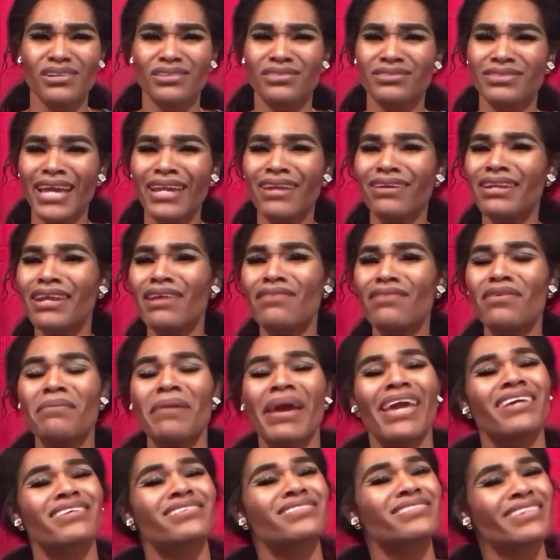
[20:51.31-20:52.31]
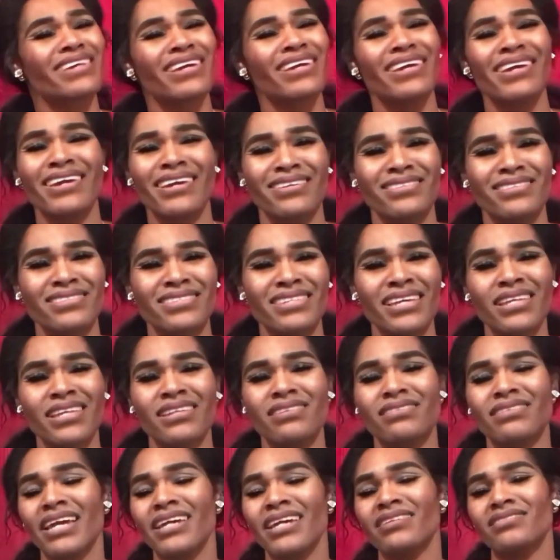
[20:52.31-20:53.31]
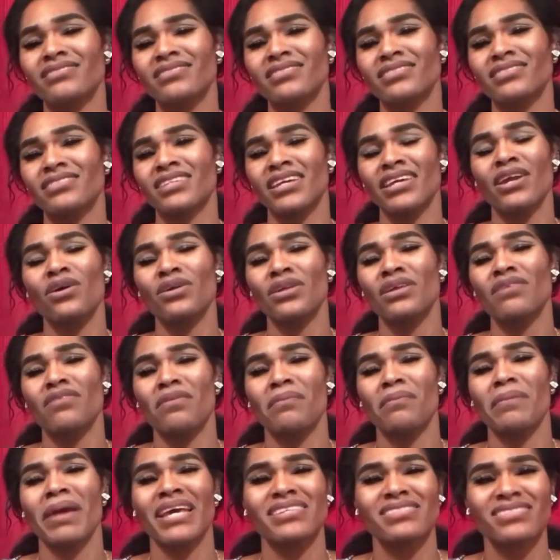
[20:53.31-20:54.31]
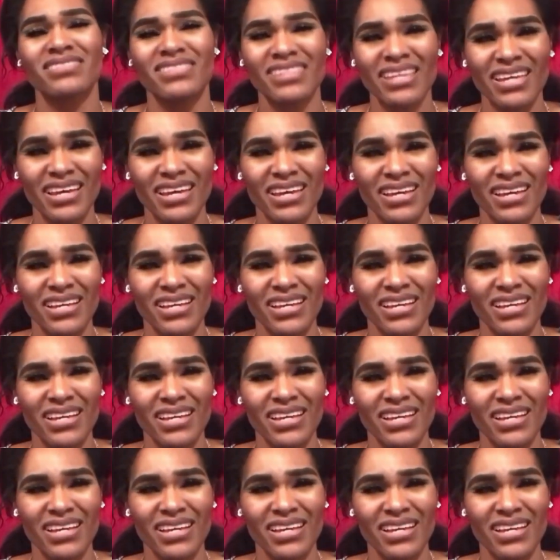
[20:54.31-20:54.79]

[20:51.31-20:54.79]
That don't even make sense. That, that, that don't even make sense.